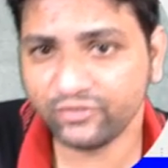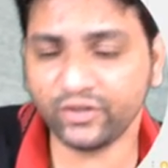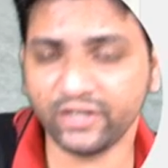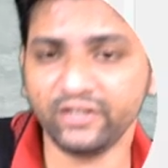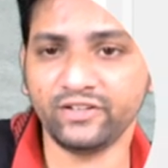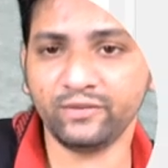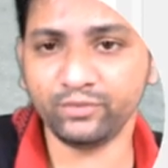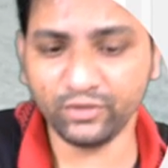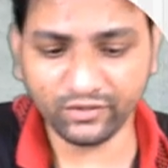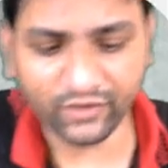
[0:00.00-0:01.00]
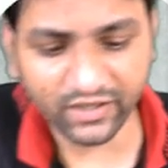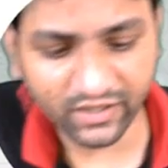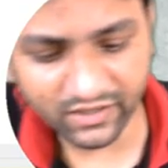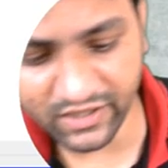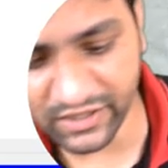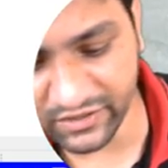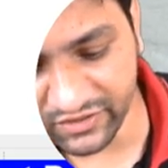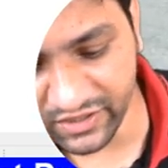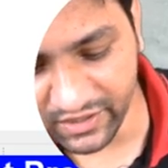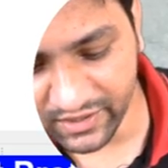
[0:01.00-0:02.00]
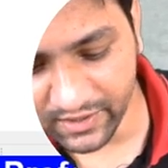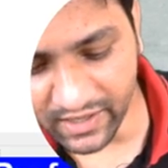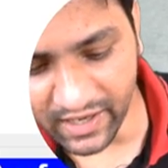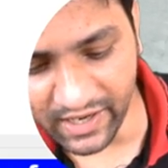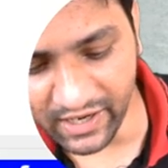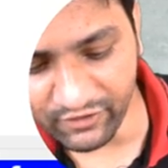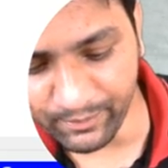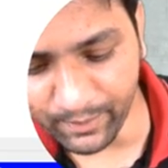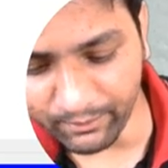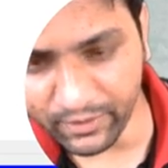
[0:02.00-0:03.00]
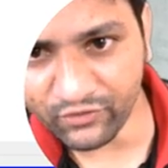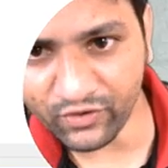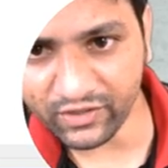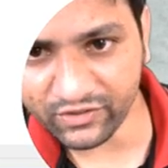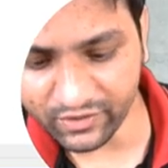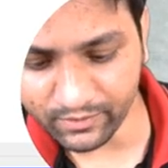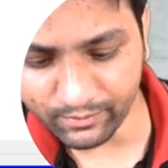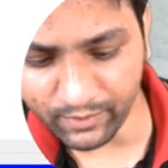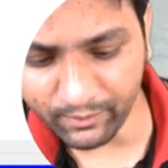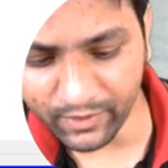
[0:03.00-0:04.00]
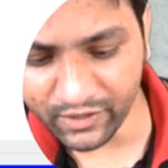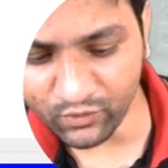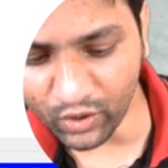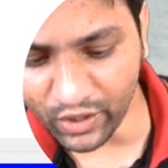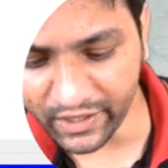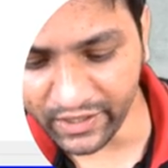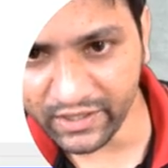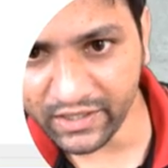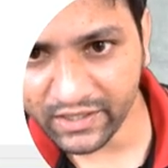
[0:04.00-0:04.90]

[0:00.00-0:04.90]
For example, let us see, I have a public function, public void